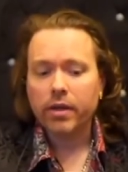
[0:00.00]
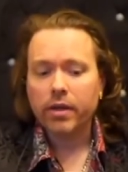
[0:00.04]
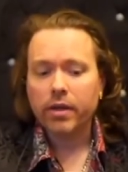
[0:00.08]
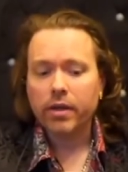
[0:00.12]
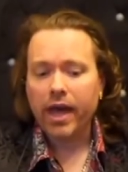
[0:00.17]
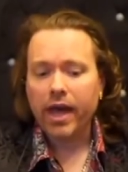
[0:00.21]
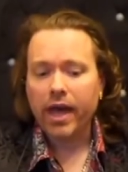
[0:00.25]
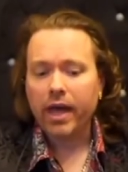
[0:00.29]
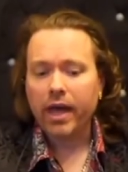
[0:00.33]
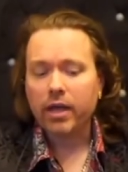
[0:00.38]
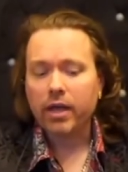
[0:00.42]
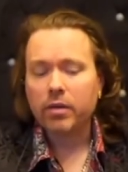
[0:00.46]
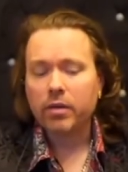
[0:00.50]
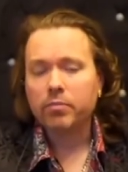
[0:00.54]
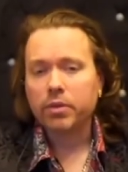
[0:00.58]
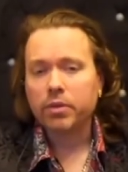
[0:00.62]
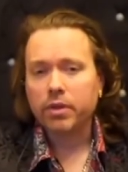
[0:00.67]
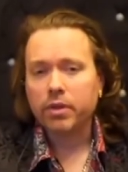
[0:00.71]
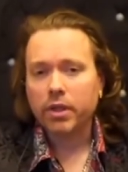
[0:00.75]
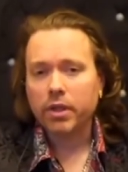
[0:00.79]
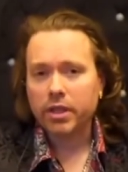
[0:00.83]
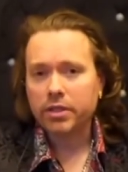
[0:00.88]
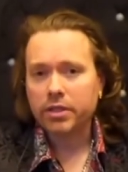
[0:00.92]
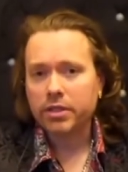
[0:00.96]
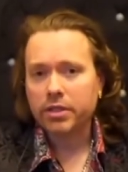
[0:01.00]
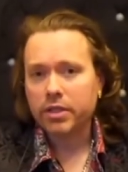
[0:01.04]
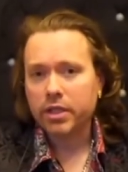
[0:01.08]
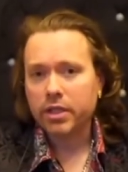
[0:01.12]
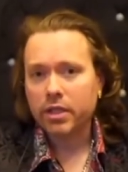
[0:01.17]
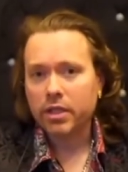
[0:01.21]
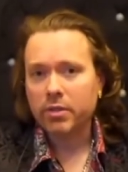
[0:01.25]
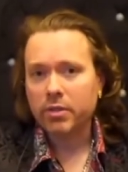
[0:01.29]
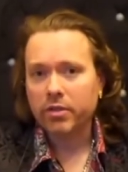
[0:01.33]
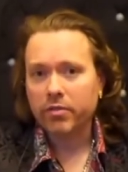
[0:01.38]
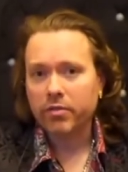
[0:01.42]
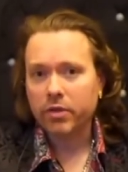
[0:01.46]
That plus
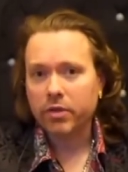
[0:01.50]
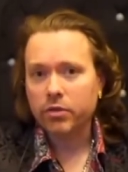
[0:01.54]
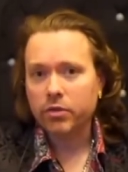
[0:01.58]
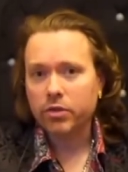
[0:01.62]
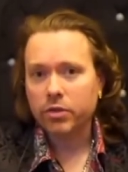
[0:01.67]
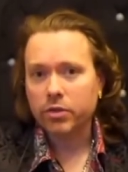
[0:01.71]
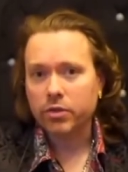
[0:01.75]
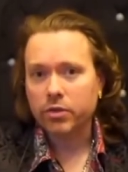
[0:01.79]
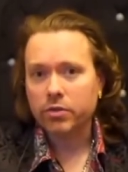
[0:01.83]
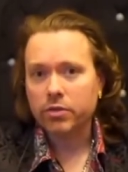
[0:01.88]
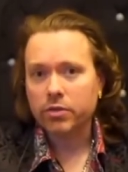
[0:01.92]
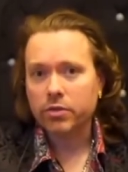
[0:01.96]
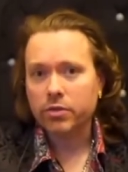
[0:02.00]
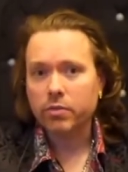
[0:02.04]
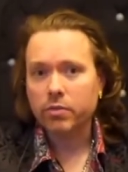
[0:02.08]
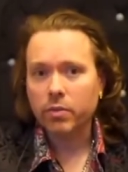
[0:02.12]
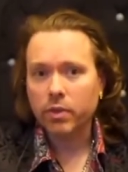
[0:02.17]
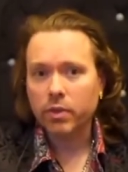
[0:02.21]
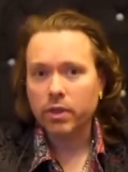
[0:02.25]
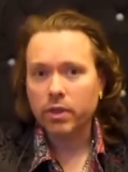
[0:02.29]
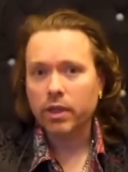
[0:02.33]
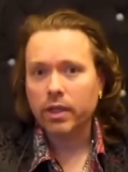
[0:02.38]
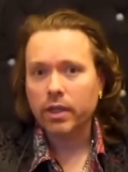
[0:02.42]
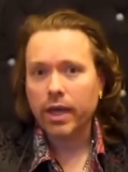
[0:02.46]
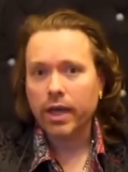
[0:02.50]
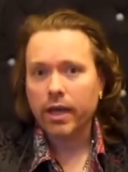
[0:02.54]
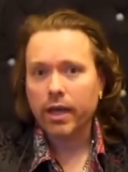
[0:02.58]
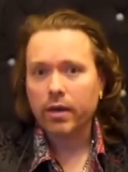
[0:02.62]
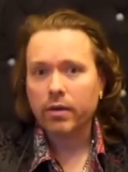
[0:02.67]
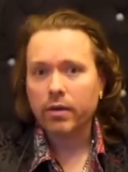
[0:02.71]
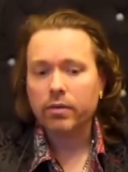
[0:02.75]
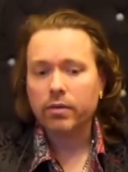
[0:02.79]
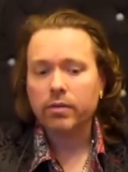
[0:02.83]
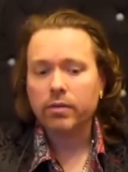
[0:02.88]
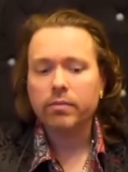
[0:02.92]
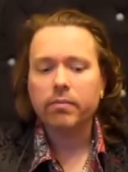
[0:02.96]
CME futures will
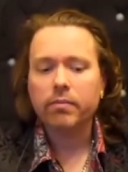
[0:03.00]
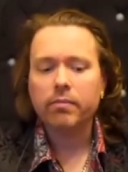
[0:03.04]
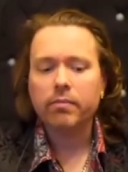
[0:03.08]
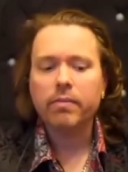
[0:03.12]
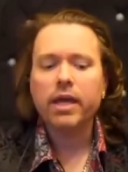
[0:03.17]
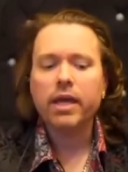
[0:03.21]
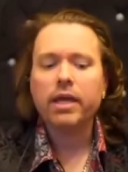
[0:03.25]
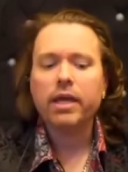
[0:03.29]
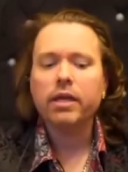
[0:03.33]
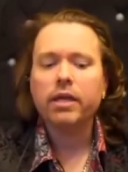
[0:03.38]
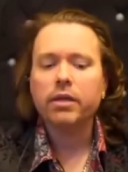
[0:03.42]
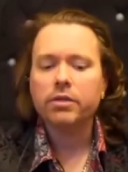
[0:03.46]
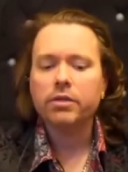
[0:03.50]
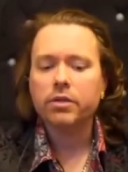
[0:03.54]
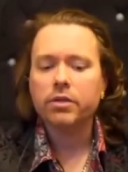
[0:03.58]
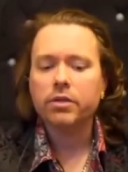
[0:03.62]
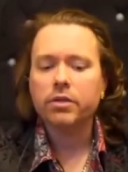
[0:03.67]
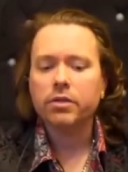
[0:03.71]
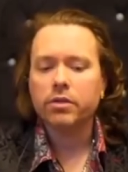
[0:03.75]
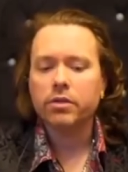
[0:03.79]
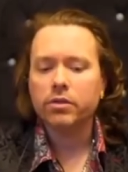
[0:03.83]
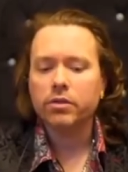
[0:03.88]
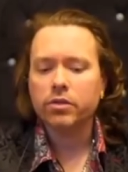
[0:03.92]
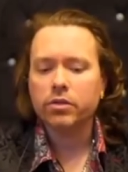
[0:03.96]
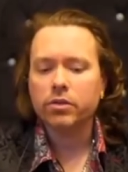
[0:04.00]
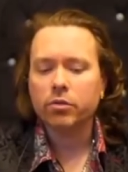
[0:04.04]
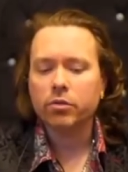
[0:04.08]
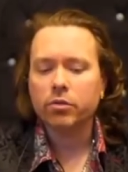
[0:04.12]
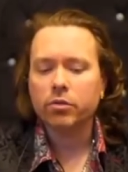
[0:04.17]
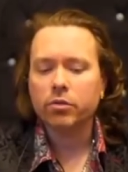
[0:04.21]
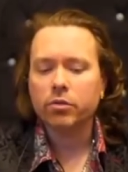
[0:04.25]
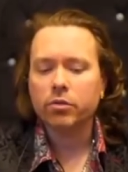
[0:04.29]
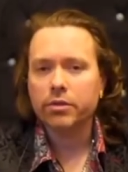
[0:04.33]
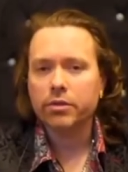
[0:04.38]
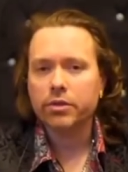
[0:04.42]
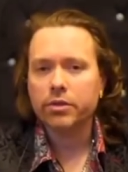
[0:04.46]
allow many institutional
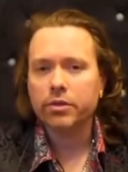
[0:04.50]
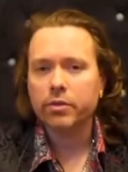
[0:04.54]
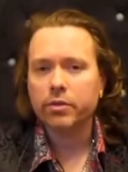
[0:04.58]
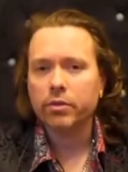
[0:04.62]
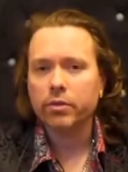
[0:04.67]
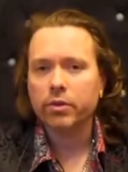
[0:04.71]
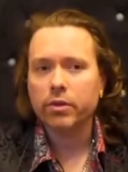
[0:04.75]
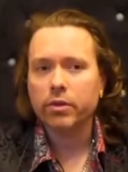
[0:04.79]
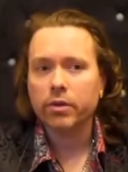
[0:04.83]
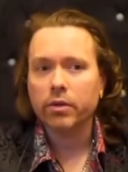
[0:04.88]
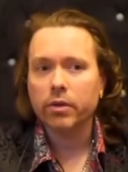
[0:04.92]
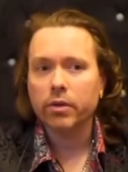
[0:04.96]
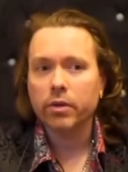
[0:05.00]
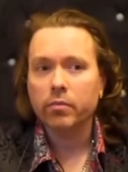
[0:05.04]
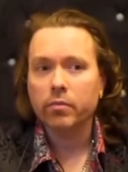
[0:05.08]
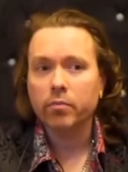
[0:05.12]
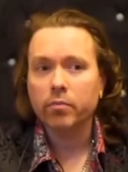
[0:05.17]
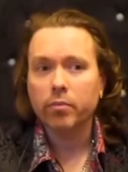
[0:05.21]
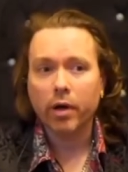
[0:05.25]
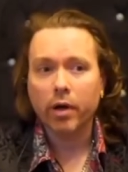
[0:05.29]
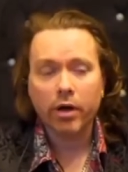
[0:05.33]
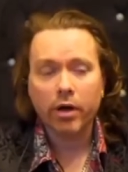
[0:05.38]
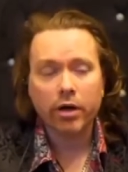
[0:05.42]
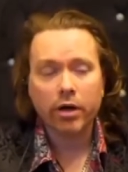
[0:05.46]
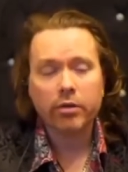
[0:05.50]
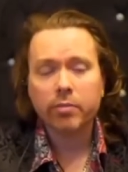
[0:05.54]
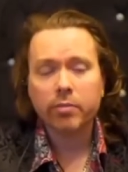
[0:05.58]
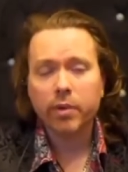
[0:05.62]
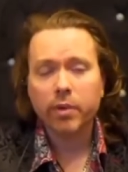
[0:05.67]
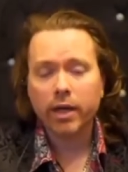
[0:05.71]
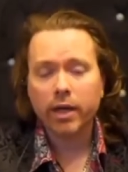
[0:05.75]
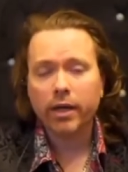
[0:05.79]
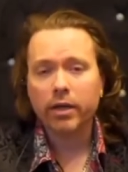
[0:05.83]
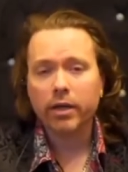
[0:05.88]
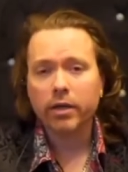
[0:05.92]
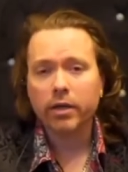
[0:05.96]
players that were barred
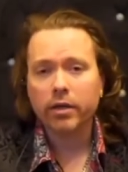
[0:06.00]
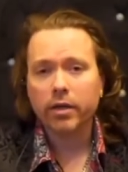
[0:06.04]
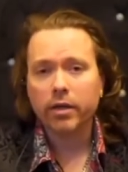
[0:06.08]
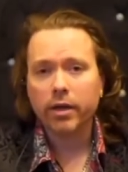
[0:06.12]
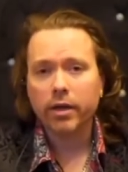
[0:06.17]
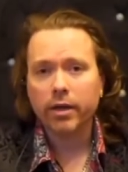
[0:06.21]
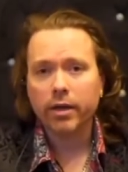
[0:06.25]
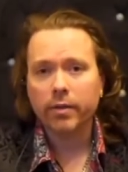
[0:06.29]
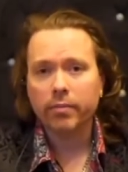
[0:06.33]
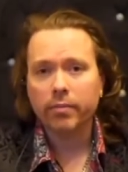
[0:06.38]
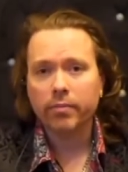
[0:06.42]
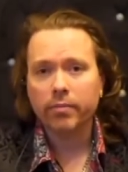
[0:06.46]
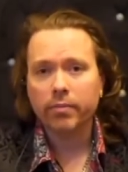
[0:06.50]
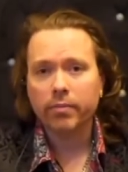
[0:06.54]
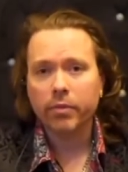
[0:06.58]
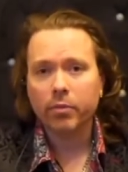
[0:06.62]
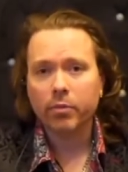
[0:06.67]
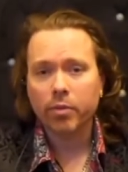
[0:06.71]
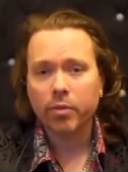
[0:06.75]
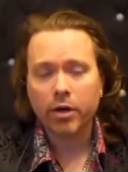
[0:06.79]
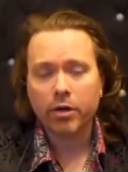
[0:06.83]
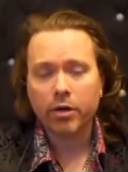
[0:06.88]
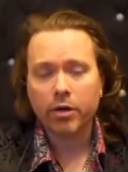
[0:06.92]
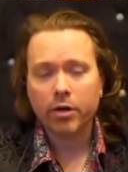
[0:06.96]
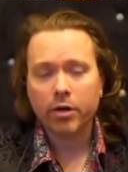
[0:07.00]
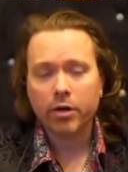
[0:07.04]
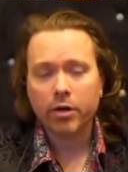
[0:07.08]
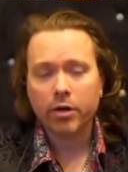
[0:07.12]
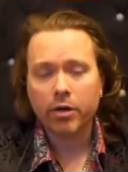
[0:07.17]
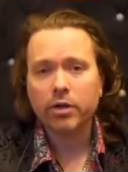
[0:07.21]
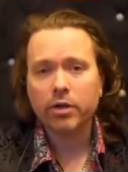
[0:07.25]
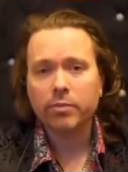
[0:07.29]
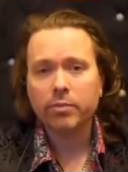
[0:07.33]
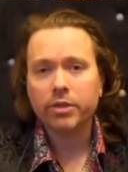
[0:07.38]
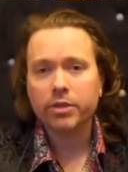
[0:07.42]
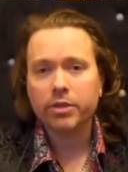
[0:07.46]
by their partnership
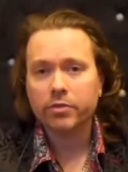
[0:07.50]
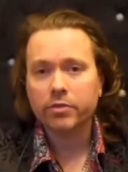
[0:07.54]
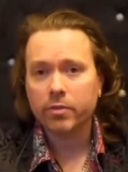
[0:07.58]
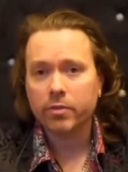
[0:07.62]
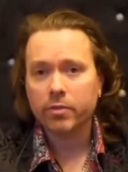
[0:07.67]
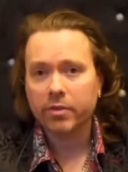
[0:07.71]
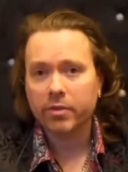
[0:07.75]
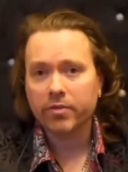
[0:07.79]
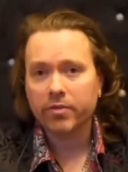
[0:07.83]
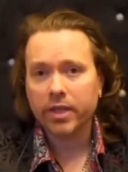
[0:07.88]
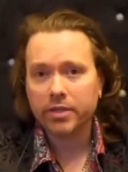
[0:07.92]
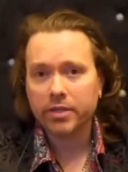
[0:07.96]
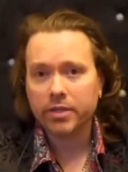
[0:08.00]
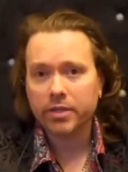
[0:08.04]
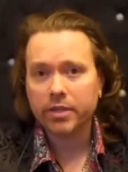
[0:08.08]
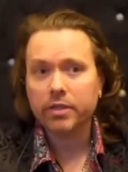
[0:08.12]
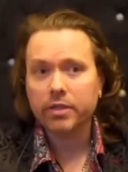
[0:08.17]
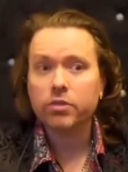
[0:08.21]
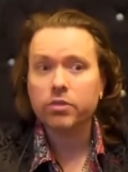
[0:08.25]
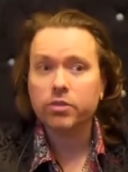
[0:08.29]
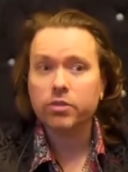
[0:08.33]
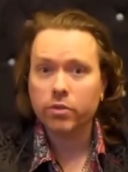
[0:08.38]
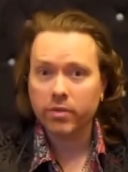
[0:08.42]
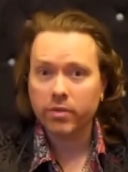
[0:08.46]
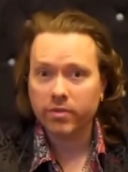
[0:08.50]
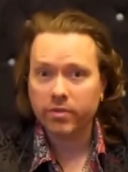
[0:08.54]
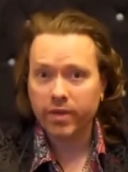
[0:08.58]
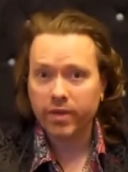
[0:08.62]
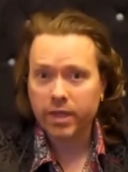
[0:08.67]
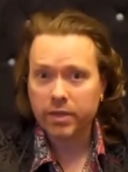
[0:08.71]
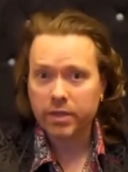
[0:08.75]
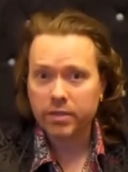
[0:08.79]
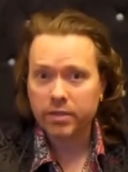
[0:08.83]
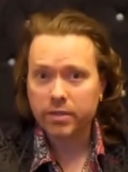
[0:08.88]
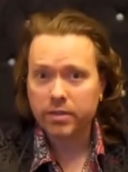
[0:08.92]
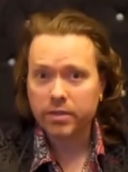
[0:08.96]
agreements from investing to
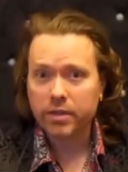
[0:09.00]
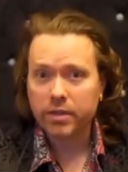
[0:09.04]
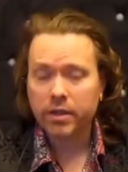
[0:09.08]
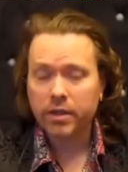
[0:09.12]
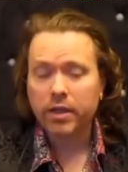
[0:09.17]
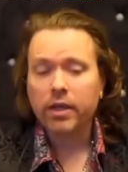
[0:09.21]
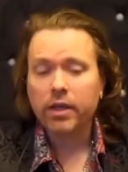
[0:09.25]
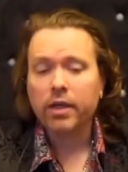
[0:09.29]
invest,